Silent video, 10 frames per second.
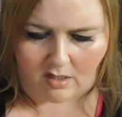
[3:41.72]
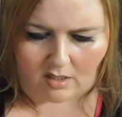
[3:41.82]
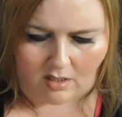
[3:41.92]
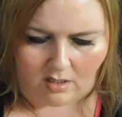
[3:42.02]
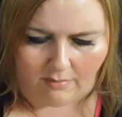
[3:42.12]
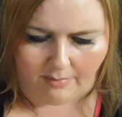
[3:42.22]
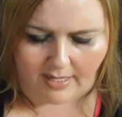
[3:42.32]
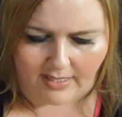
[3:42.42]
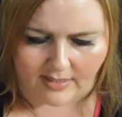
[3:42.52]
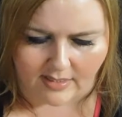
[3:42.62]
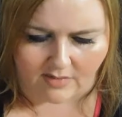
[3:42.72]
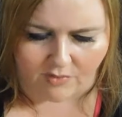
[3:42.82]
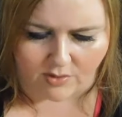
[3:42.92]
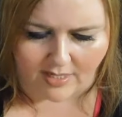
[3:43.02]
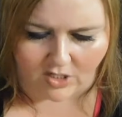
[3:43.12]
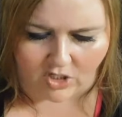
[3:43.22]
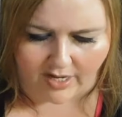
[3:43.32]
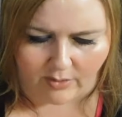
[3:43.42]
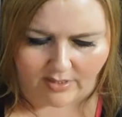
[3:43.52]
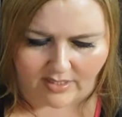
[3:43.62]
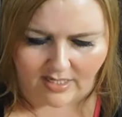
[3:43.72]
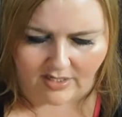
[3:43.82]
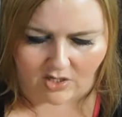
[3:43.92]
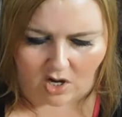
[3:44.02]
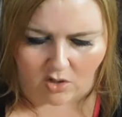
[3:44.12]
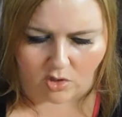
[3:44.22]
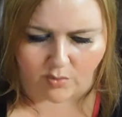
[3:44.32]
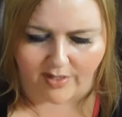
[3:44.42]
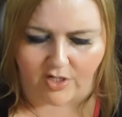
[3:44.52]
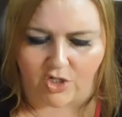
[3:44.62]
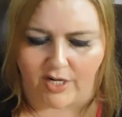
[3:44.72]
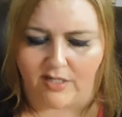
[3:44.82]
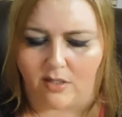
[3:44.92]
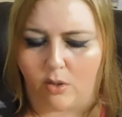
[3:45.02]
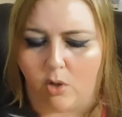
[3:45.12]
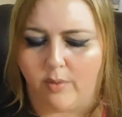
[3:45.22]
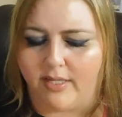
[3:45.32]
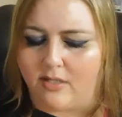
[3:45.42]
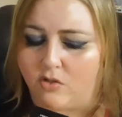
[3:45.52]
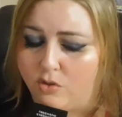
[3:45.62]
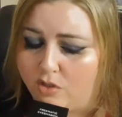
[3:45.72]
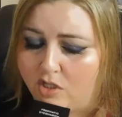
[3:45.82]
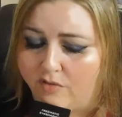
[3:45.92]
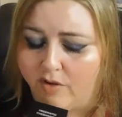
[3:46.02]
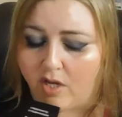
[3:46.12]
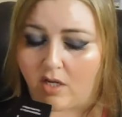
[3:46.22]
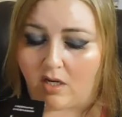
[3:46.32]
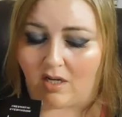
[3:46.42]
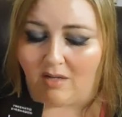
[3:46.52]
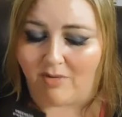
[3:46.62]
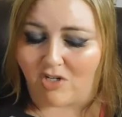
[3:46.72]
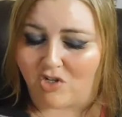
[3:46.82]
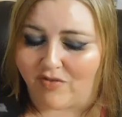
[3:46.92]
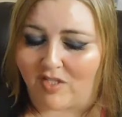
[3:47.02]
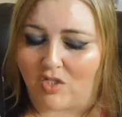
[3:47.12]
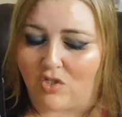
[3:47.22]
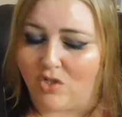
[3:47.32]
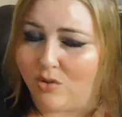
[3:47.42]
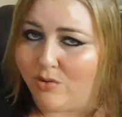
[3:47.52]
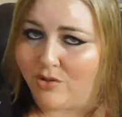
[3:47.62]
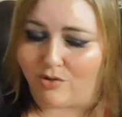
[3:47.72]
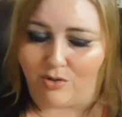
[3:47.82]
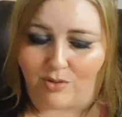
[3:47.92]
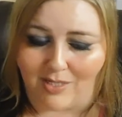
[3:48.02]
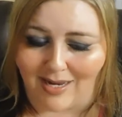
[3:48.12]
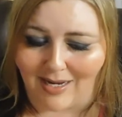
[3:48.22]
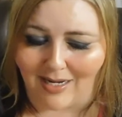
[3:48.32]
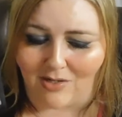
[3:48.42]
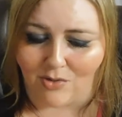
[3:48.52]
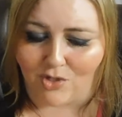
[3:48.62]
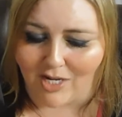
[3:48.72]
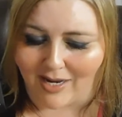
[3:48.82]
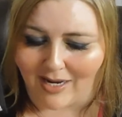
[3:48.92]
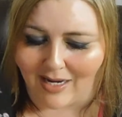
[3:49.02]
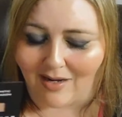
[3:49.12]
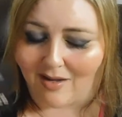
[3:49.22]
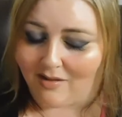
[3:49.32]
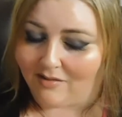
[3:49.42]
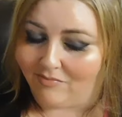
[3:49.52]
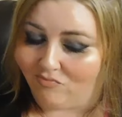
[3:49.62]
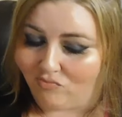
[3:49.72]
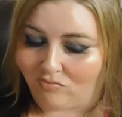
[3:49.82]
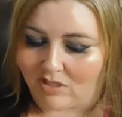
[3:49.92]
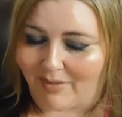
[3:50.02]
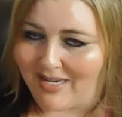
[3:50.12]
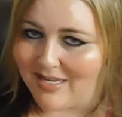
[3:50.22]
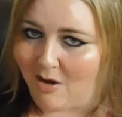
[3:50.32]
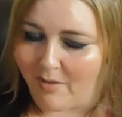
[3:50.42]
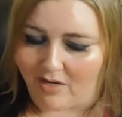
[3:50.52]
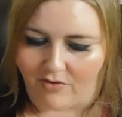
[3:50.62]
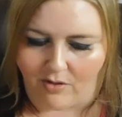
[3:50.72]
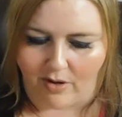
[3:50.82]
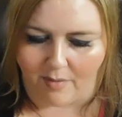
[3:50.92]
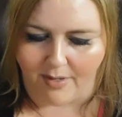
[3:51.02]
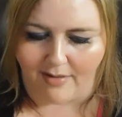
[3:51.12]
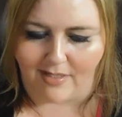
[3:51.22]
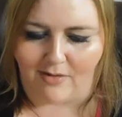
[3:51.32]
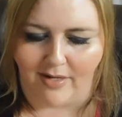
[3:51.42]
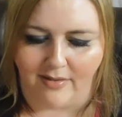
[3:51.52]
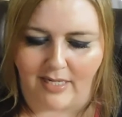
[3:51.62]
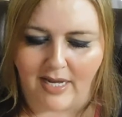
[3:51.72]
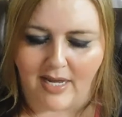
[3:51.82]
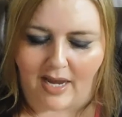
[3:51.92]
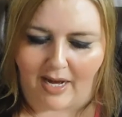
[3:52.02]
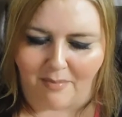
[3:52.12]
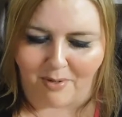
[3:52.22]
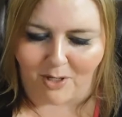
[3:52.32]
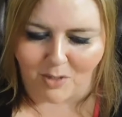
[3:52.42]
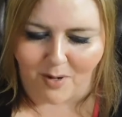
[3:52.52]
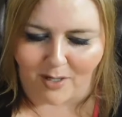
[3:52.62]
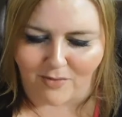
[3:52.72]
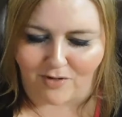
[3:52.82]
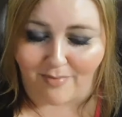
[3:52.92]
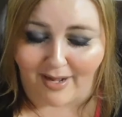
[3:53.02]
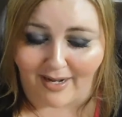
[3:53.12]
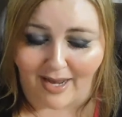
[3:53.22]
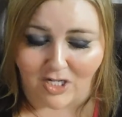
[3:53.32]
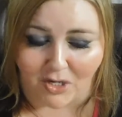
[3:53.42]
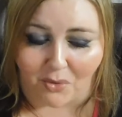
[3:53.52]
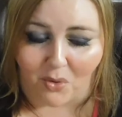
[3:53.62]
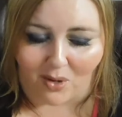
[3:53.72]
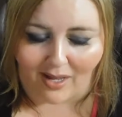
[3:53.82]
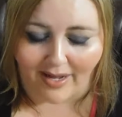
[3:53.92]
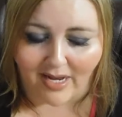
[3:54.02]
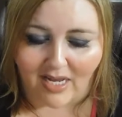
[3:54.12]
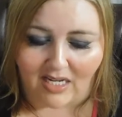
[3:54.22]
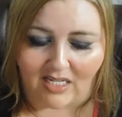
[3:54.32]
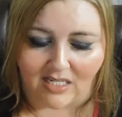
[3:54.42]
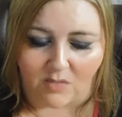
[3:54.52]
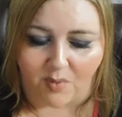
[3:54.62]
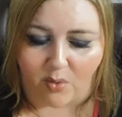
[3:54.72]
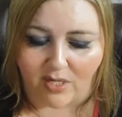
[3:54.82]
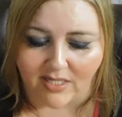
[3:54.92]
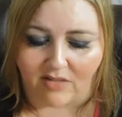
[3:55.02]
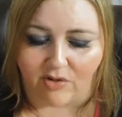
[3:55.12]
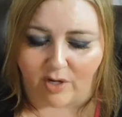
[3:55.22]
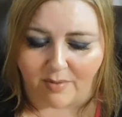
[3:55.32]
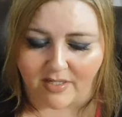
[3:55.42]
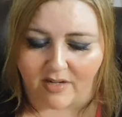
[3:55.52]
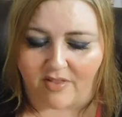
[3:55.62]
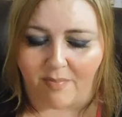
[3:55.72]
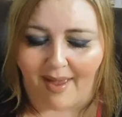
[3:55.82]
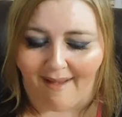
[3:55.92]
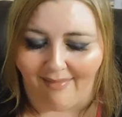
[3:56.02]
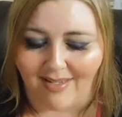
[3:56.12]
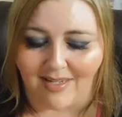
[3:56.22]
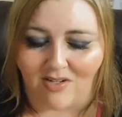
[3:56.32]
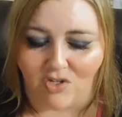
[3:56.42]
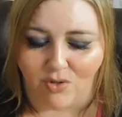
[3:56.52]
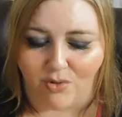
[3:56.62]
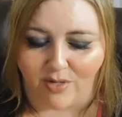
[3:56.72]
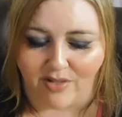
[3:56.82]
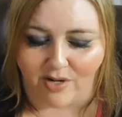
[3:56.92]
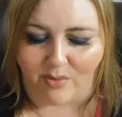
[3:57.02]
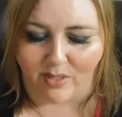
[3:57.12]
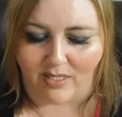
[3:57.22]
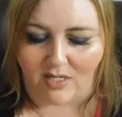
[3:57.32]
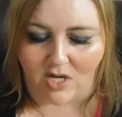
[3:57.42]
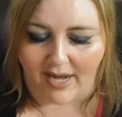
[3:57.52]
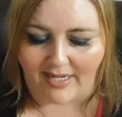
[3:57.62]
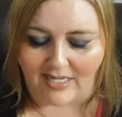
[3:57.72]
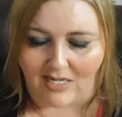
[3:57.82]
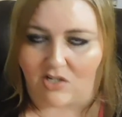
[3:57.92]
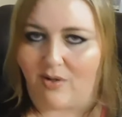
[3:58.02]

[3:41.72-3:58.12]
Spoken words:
It says the full size shadow is $10. Wear this shade solo or with the exclusive. I'm not sure if this is Deuce or Duce, Duce. Somebody tell me if you know how to pronounce it correctly. And BirchBox Free Matic Eyeshadow Quad. It says bonus, get 30% off the palette until 3/31/18.